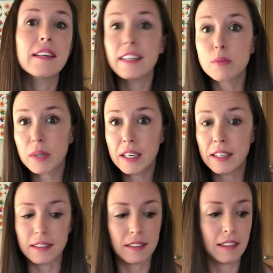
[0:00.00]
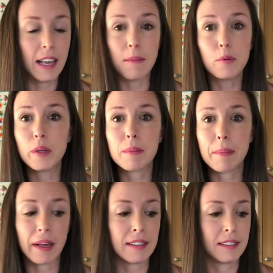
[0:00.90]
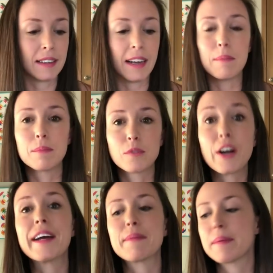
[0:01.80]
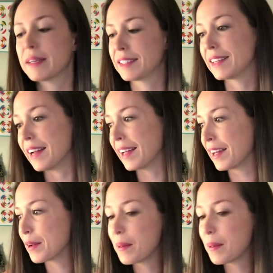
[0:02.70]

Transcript: It is what it is. I am doing my best. I am trying my best today.